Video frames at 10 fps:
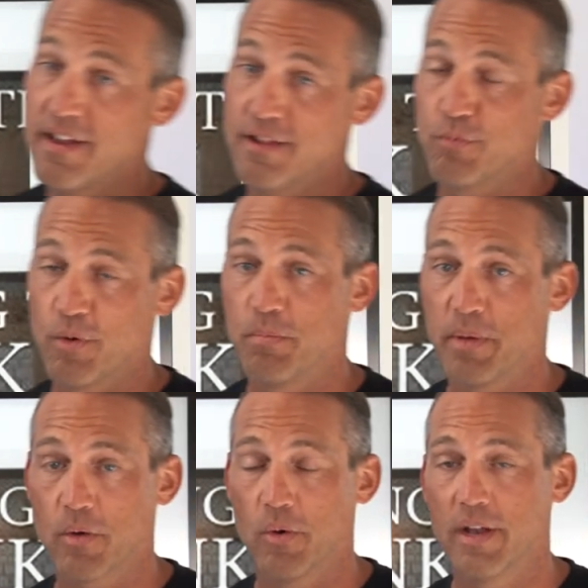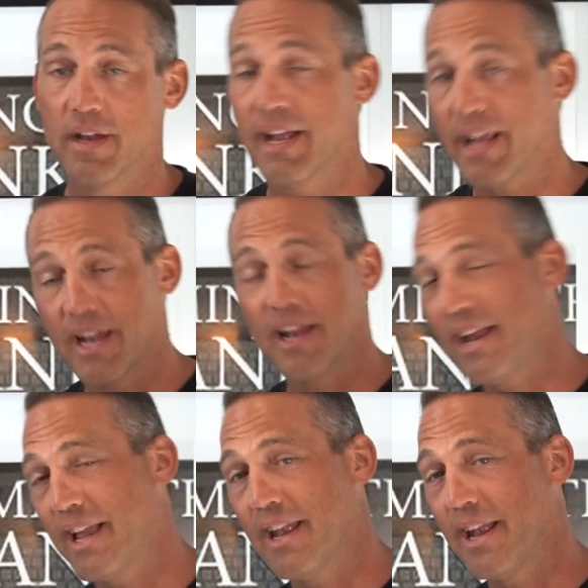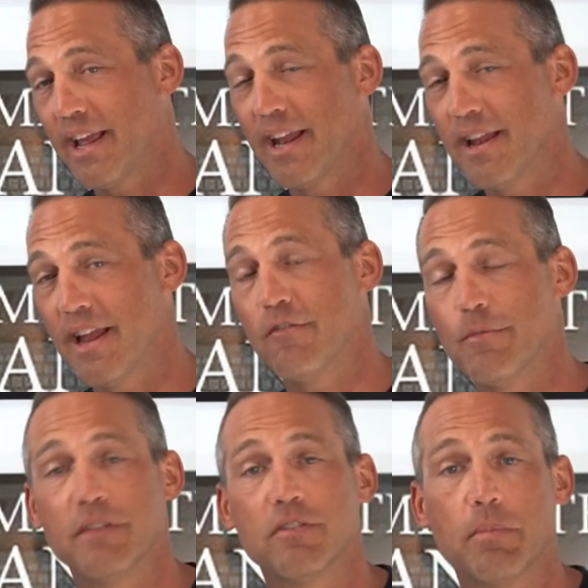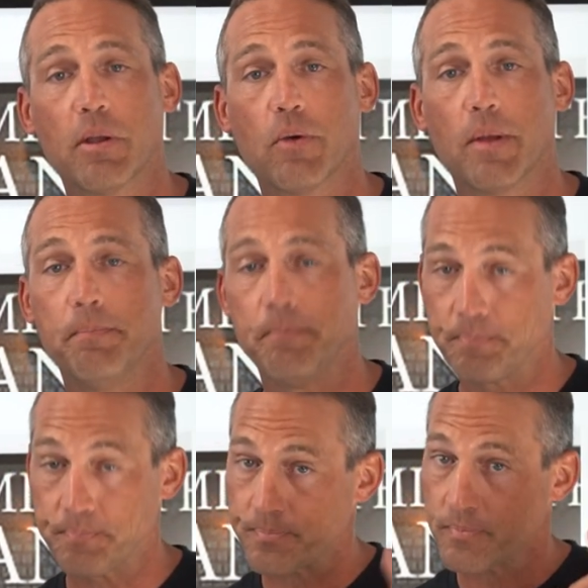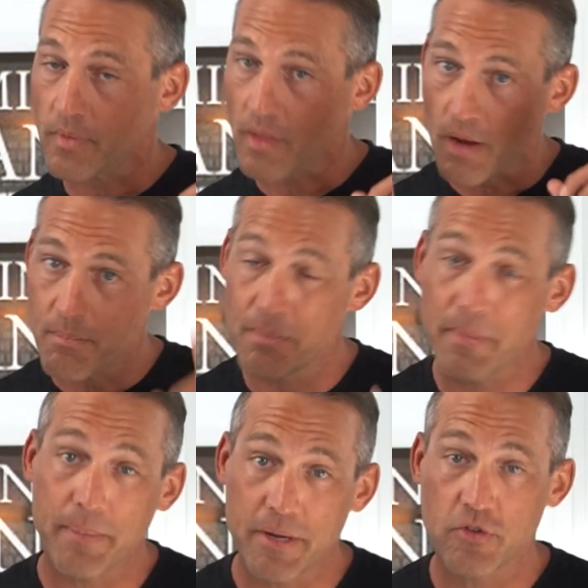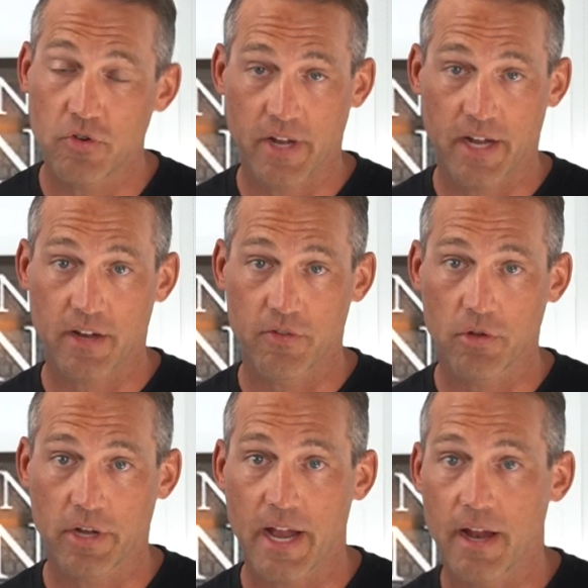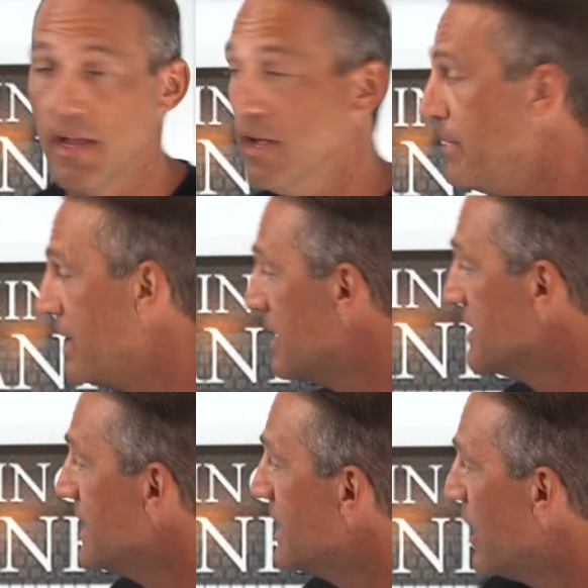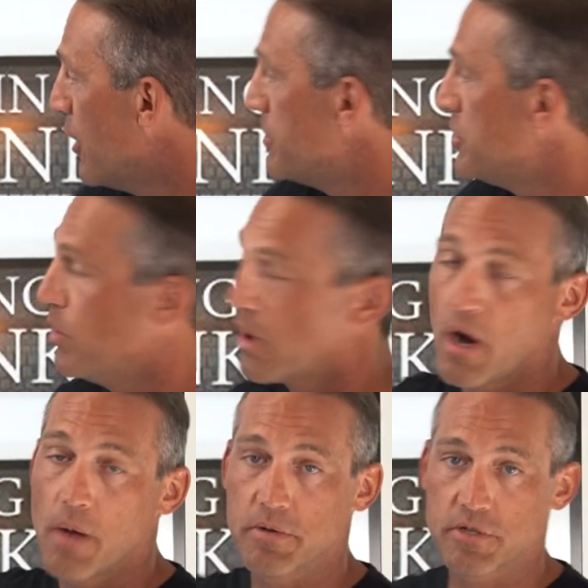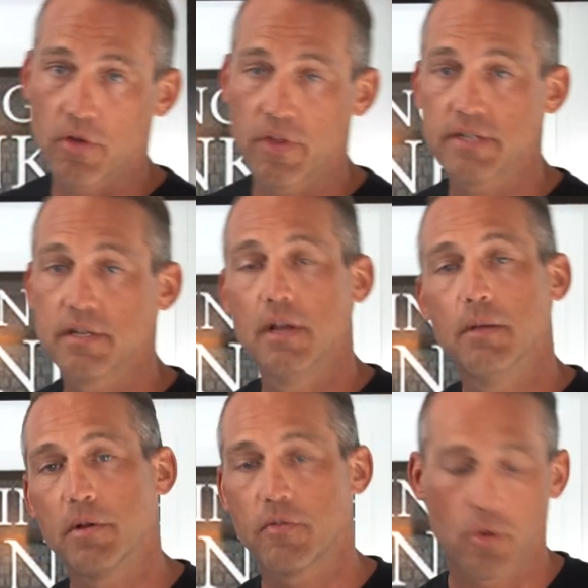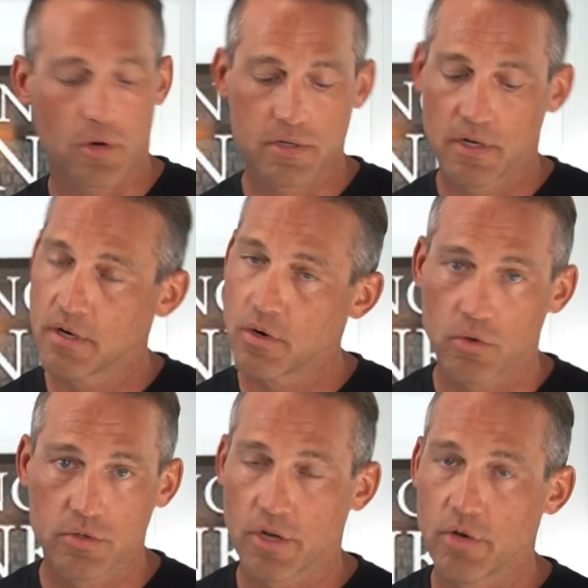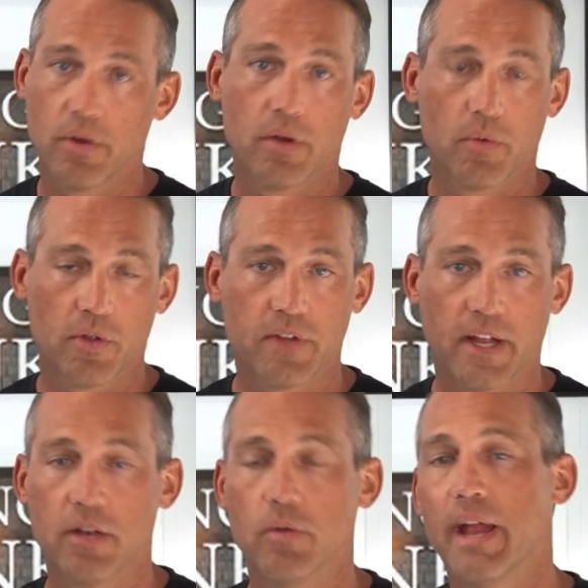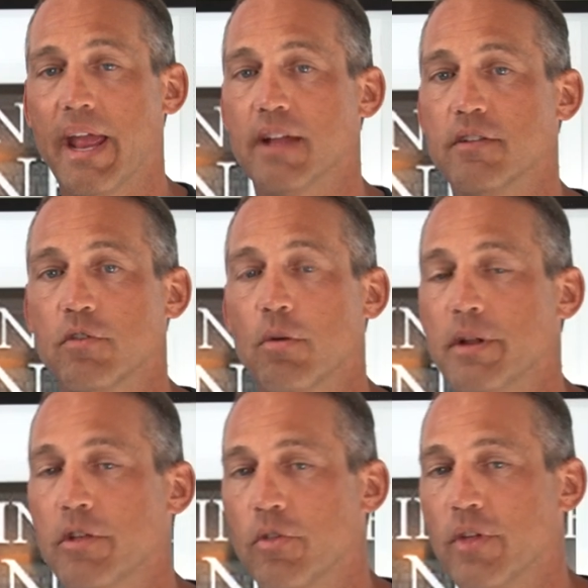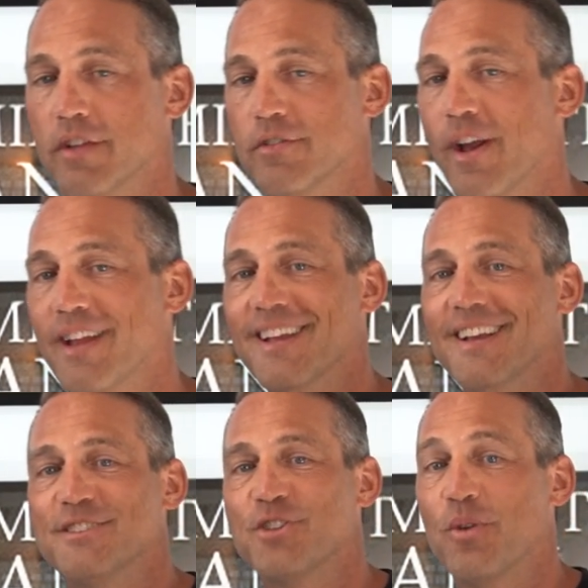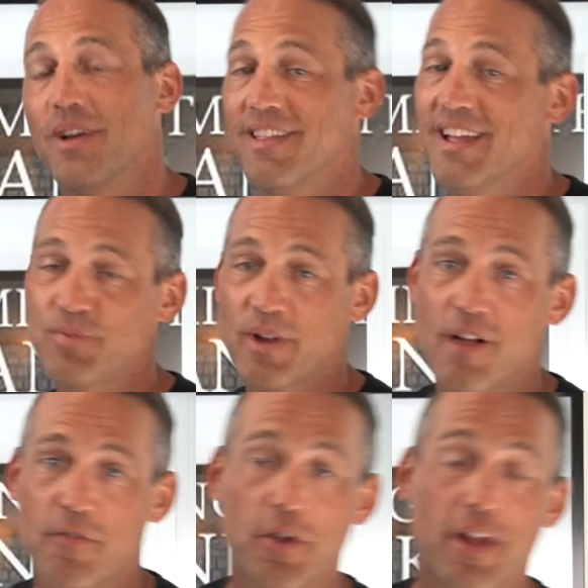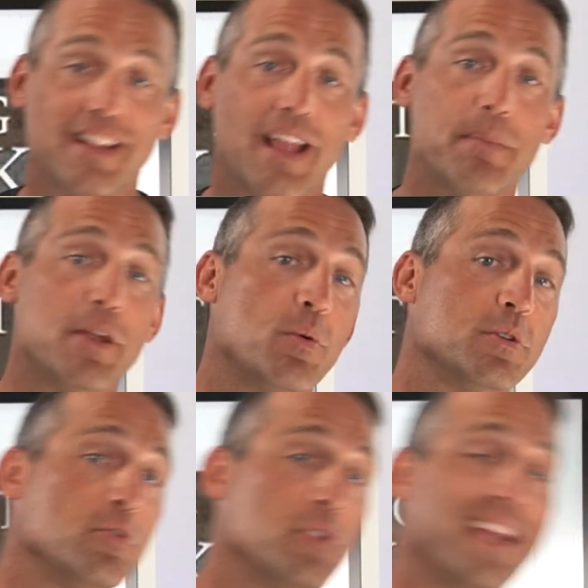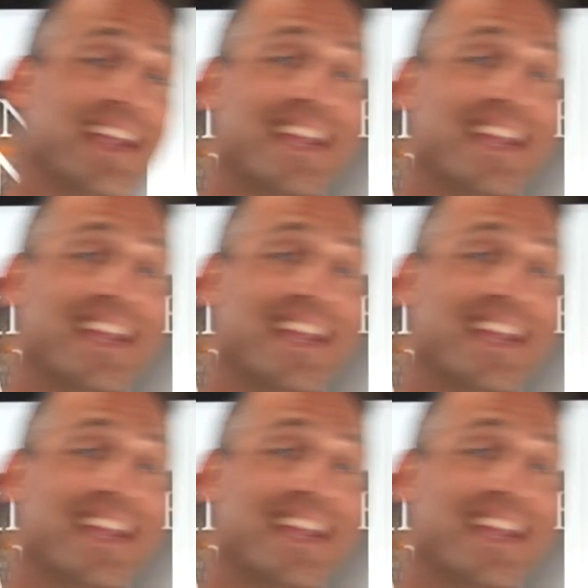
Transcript: is with Bitcoin. And I get it. Not everybody's into Bitcoin. But maybe you should take another look at it because it helps you accomplish all this. But of course, gold can do it, real estate can do it, and so many other things, all right? So that's what I got for you today. Let me know what you think